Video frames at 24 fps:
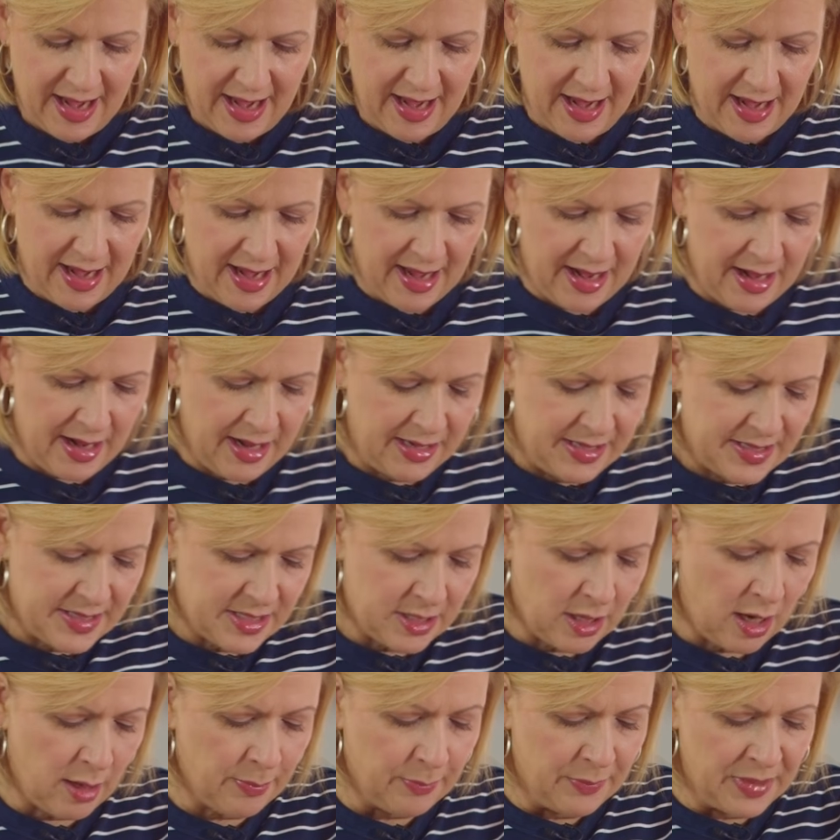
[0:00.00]
And I
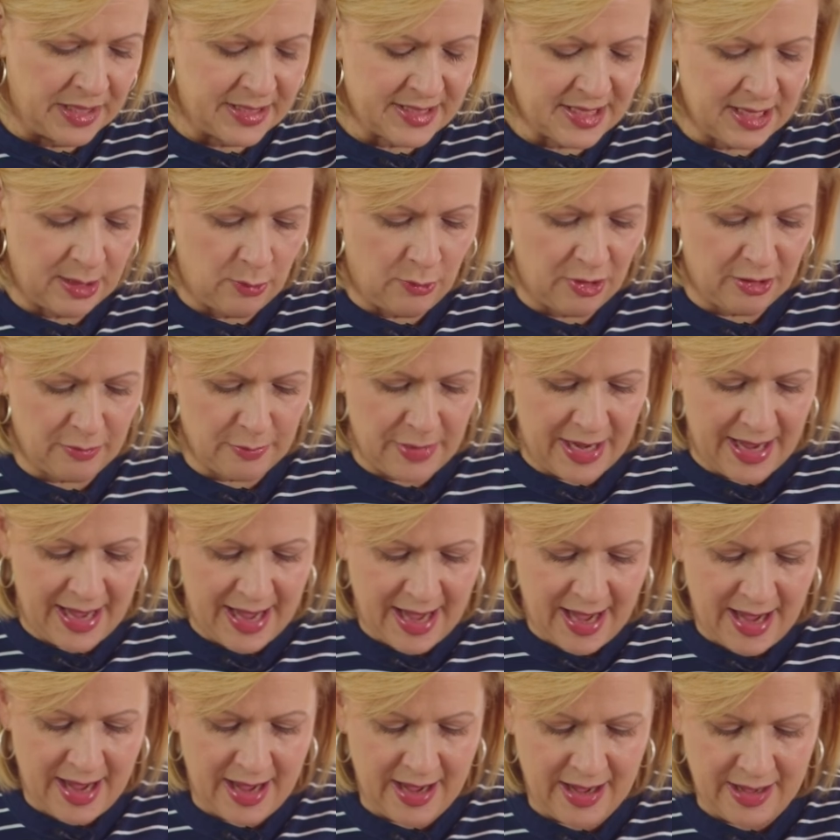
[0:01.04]
stop mixing with my
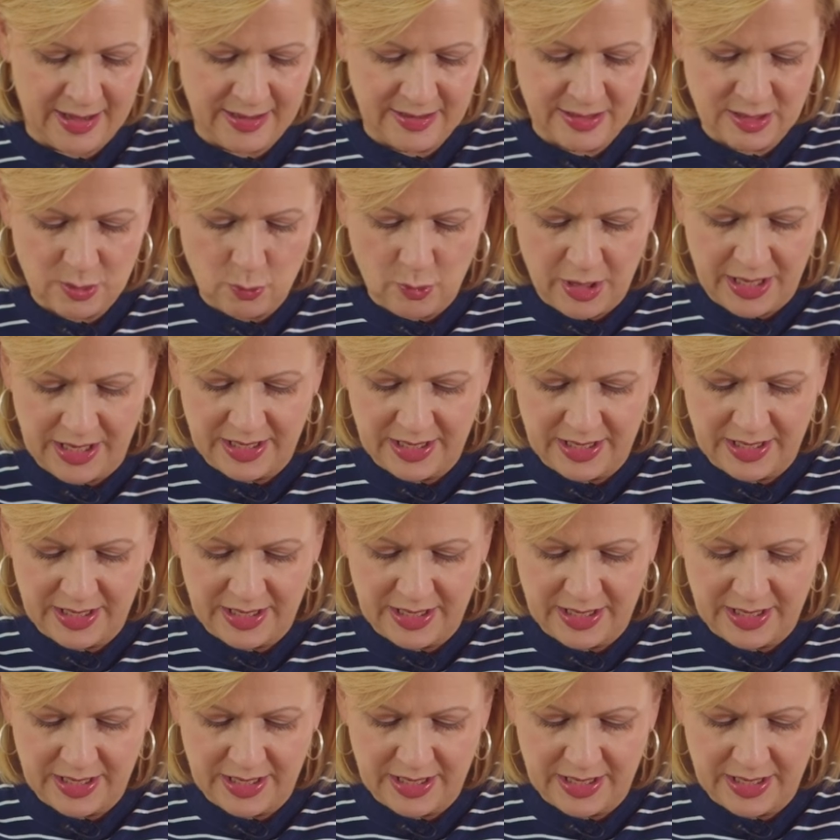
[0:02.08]
hands when it